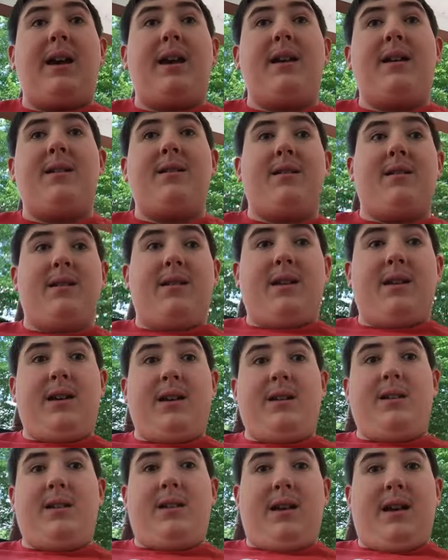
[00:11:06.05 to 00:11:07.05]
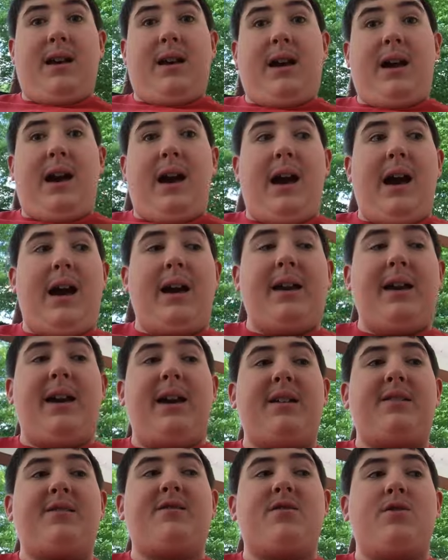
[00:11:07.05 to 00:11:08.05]
And I
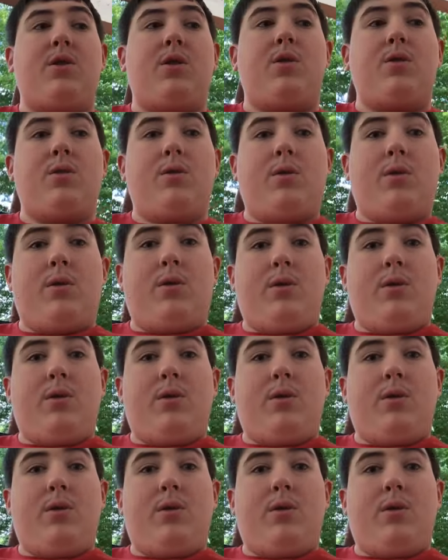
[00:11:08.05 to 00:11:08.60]
asked her